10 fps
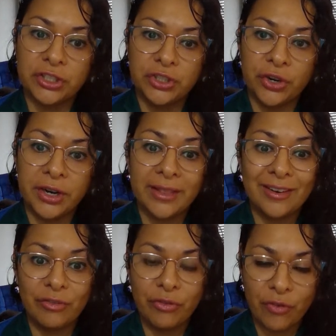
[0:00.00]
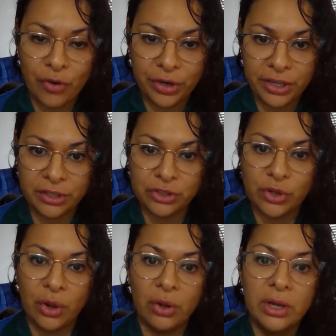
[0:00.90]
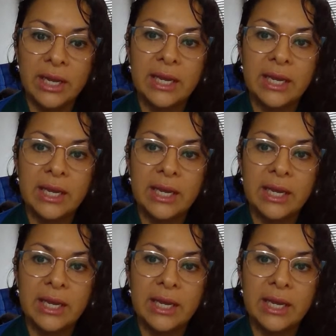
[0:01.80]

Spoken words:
younger than 40 years old,